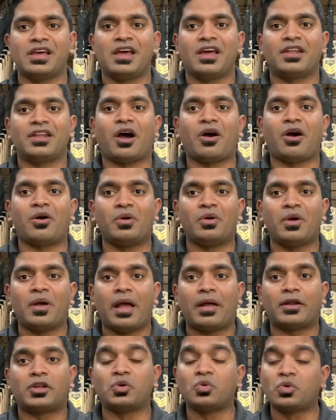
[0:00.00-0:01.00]
Now
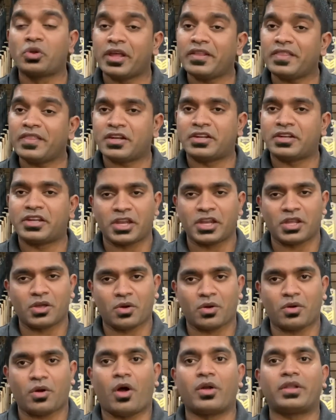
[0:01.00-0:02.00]
during the tenure
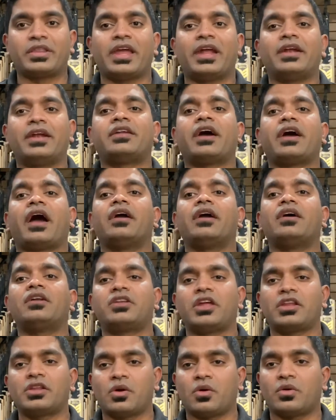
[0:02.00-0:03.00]
or the entire
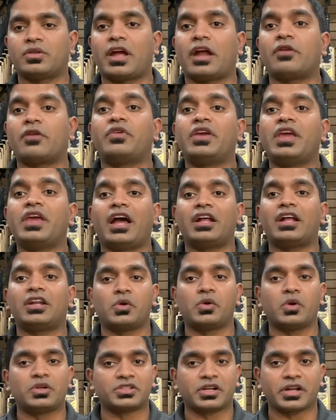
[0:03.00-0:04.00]
tenure that we at
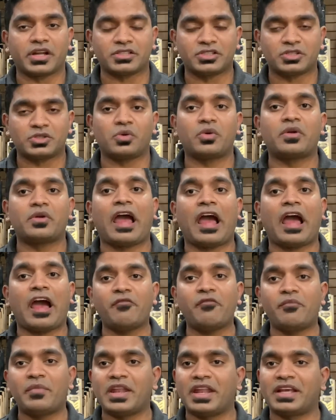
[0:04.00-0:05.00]
US Cricket Store
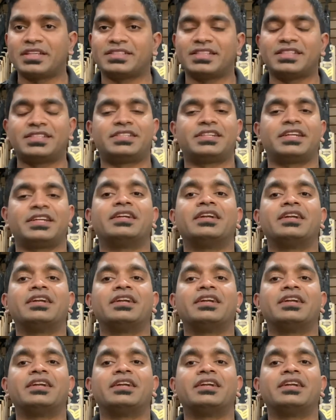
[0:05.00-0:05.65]
have been existing,